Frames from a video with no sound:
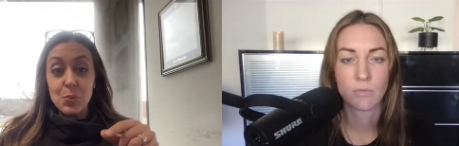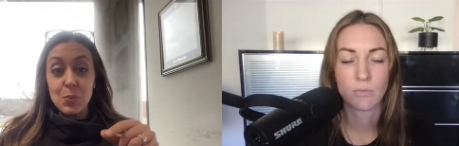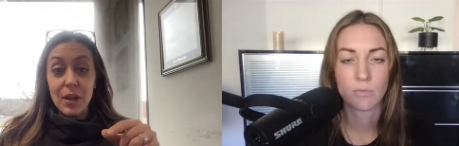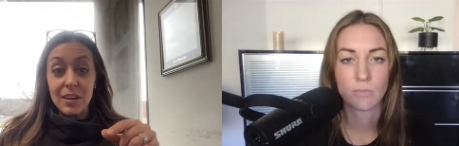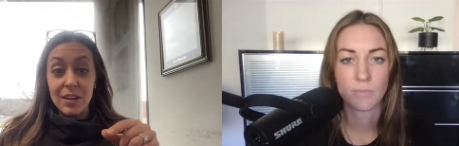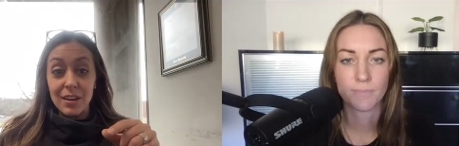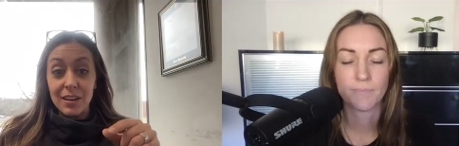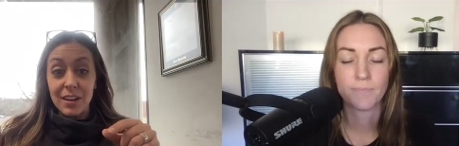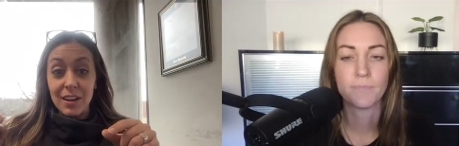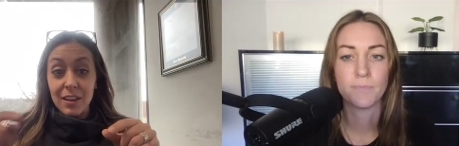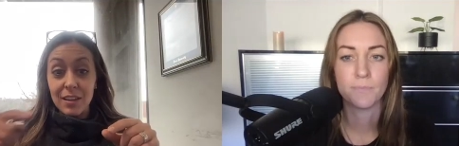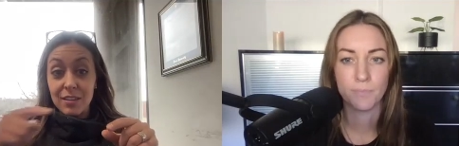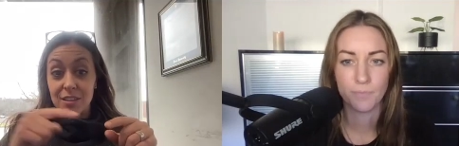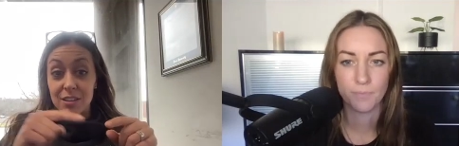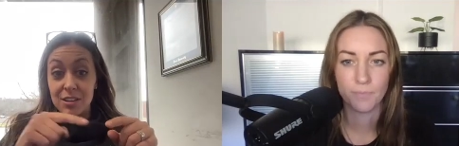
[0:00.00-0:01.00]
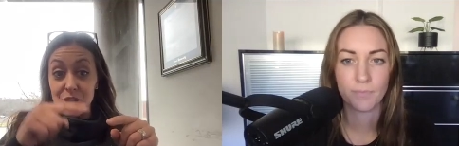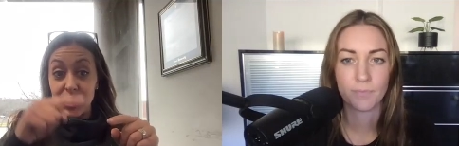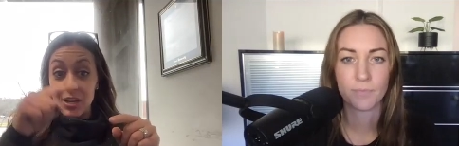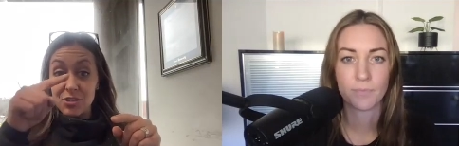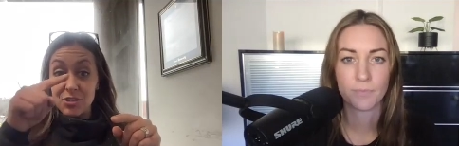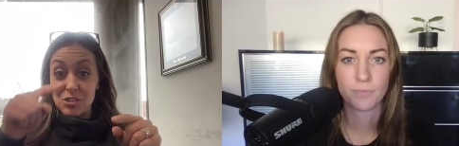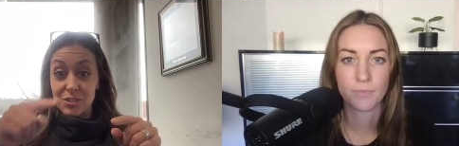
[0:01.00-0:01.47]
Speaker 1: pregnant, the
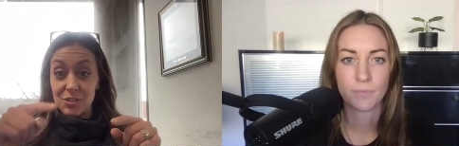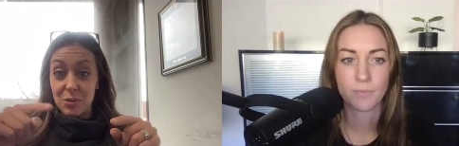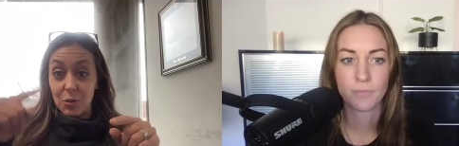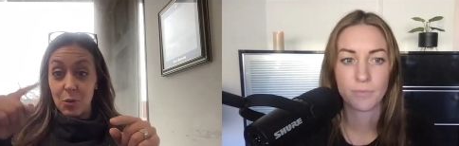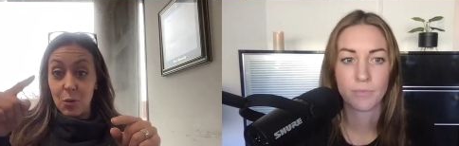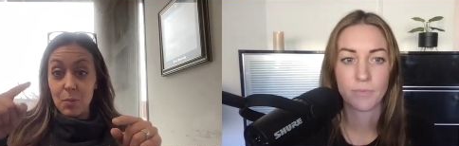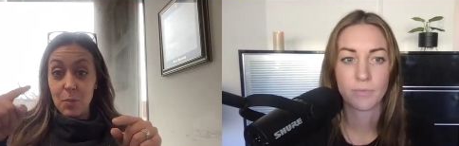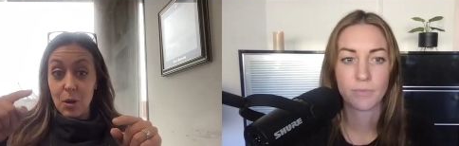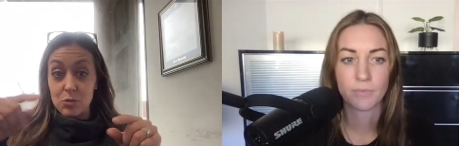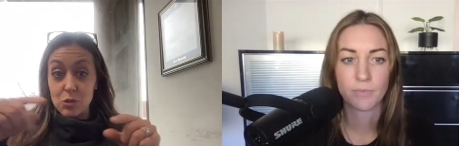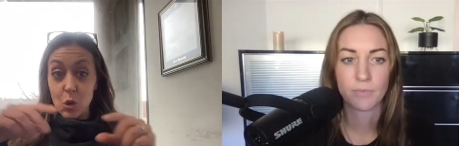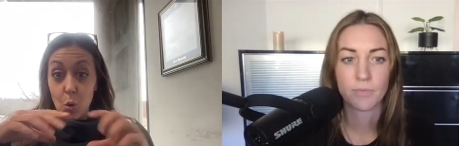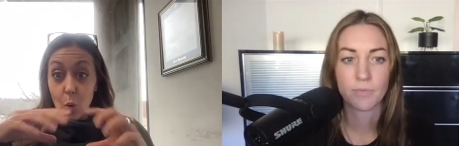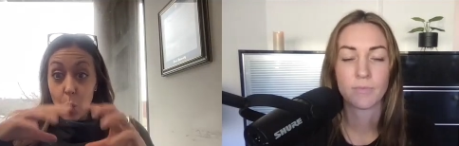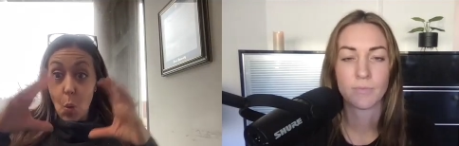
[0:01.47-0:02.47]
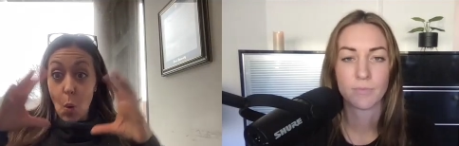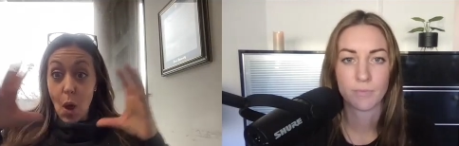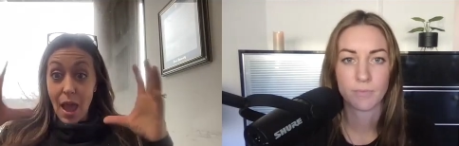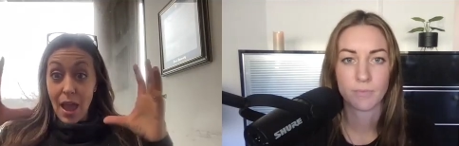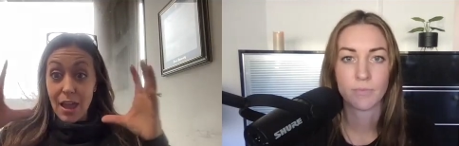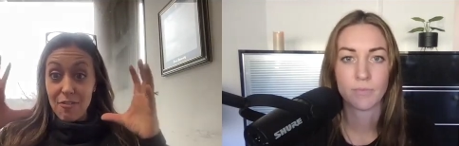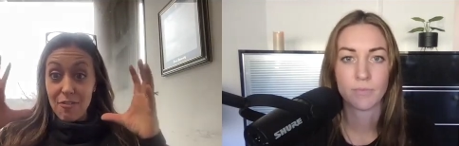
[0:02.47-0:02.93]
changes in her hormones are
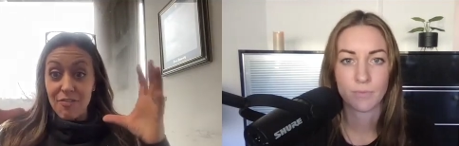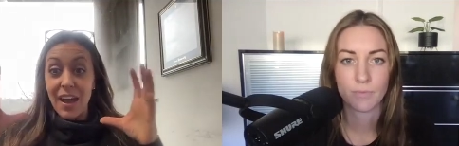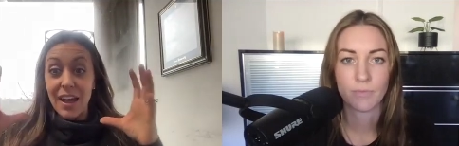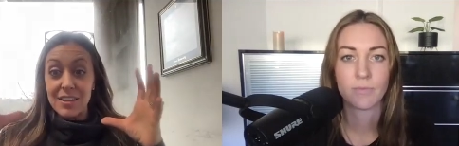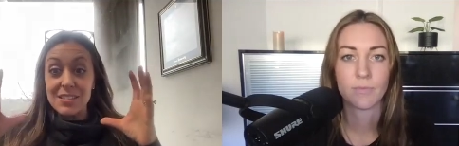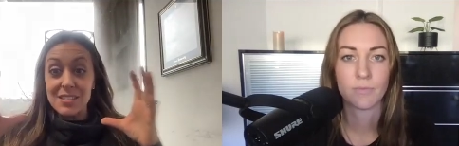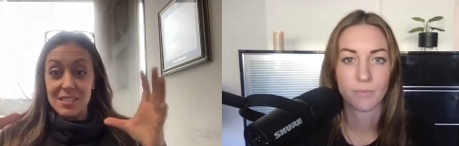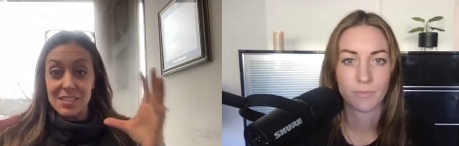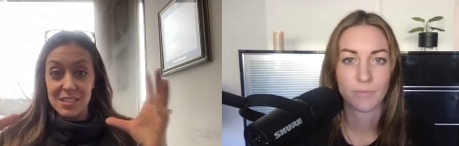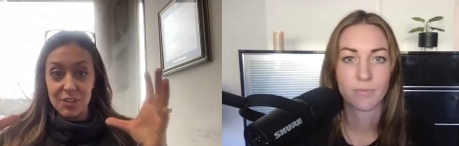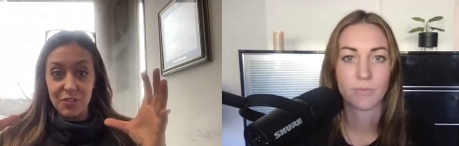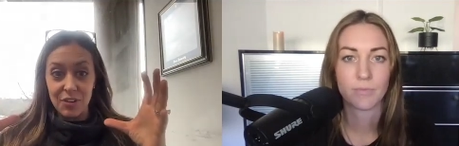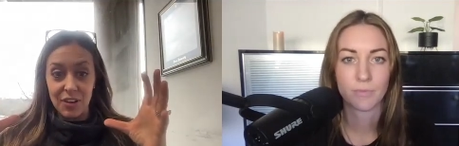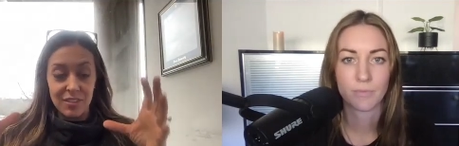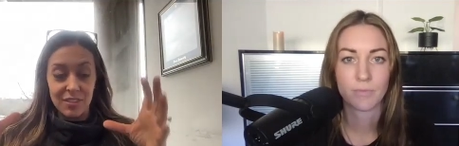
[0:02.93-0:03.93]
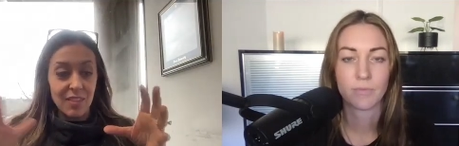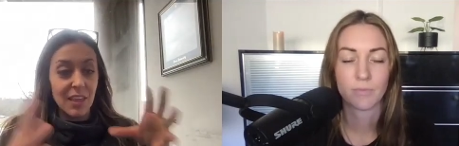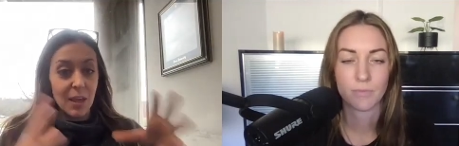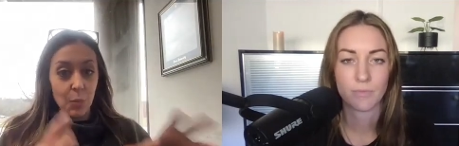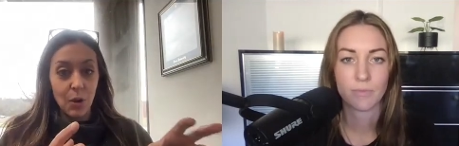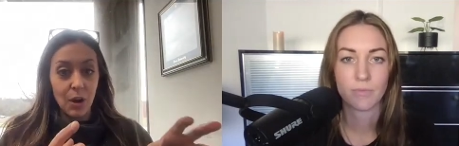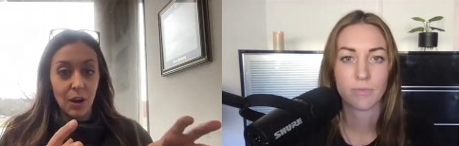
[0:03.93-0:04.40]
way vastly different than they
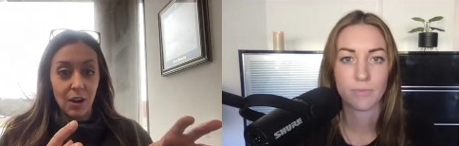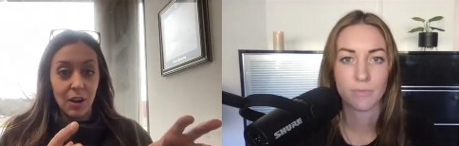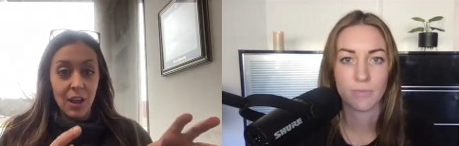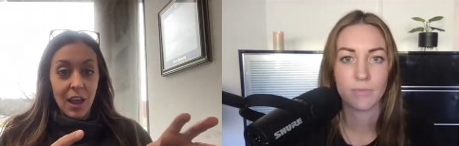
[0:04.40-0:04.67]
were.